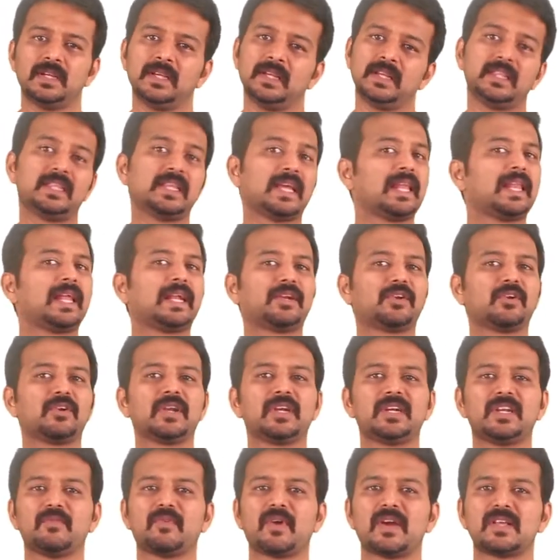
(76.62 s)
In the
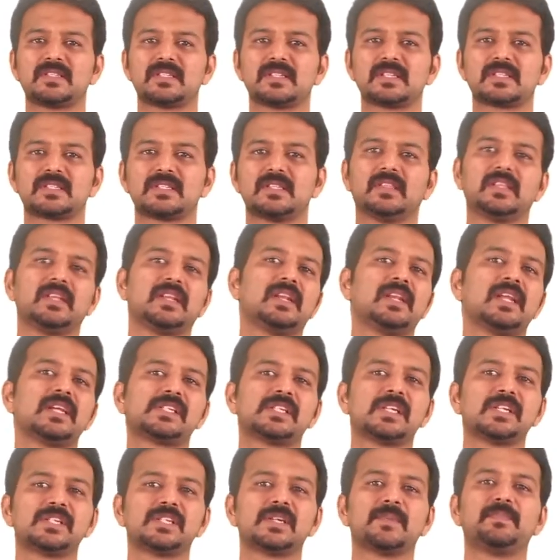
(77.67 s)
electronic devices, the
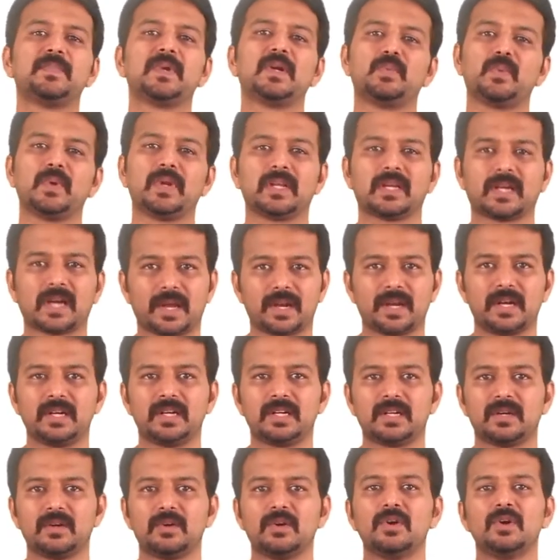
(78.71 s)
relationship between
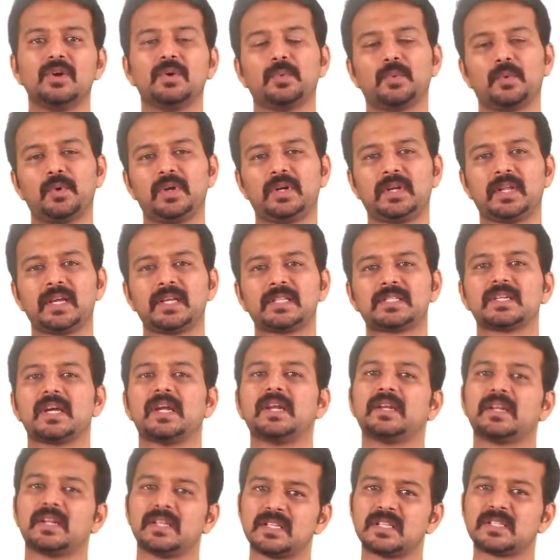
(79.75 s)
current, voltage
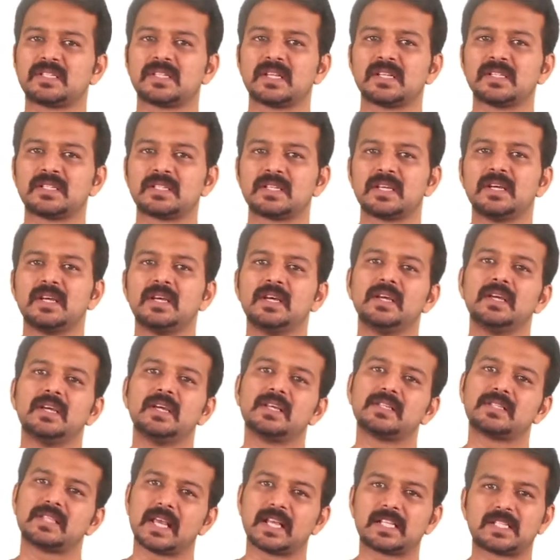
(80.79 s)
and resistance
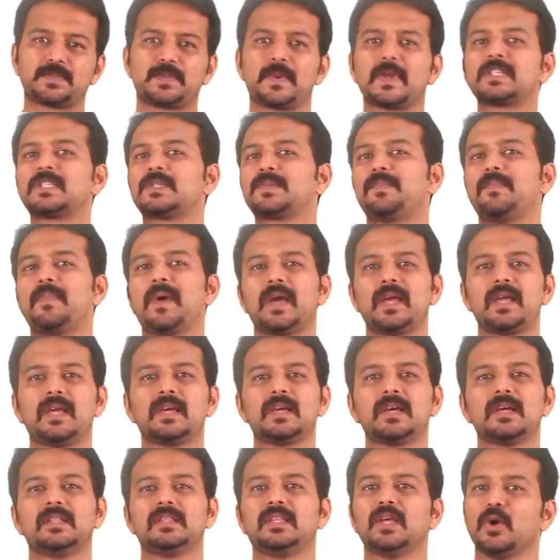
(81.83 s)
is expressed by
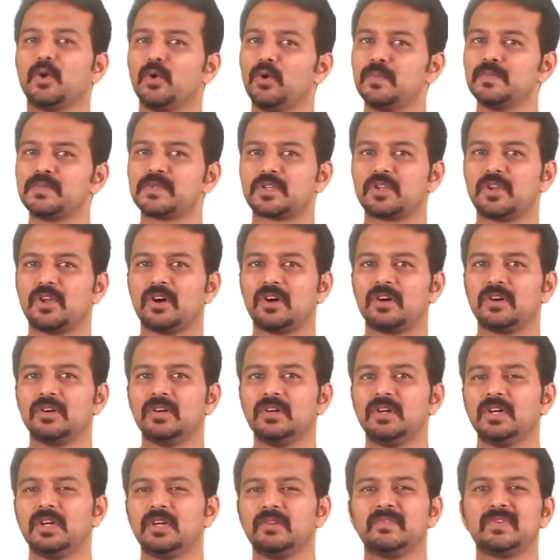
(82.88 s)
the Ohm's law,
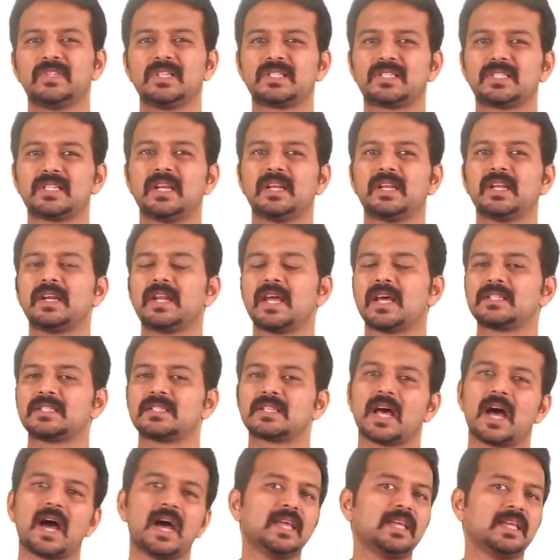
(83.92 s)
which is stated as
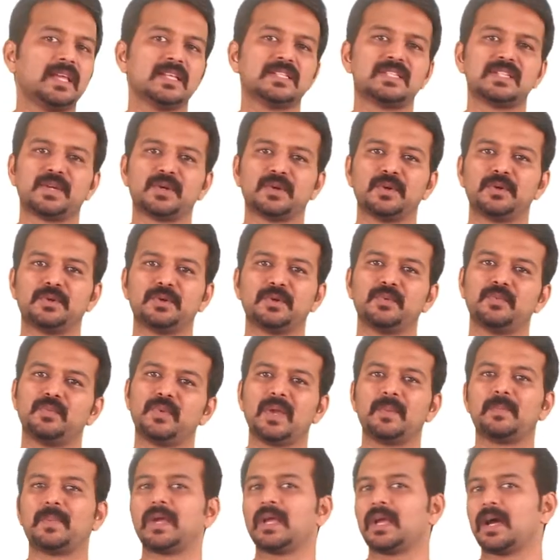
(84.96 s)
I is equal to
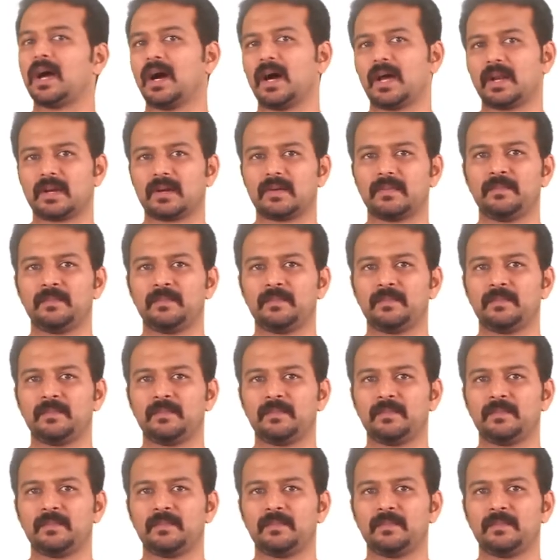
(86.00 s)
V by R.